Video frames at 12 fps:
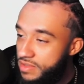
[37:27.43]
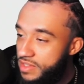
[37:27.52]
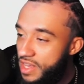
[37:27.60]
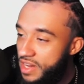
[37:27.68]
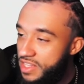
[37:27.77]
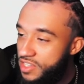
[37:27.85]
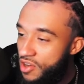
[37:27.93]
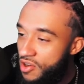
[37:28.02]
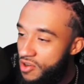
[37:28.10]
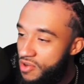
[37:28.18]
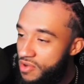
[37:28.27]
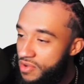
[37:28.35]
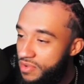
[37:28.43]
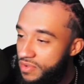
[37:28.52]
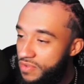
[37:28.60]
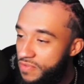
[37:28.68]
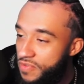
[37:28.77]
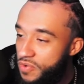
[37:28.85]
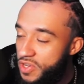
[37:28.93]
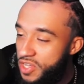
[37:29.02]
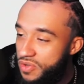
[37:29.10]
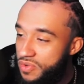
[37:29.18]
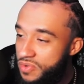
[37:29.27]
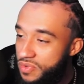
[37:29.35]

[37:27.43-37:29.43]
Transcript: penny tall through you.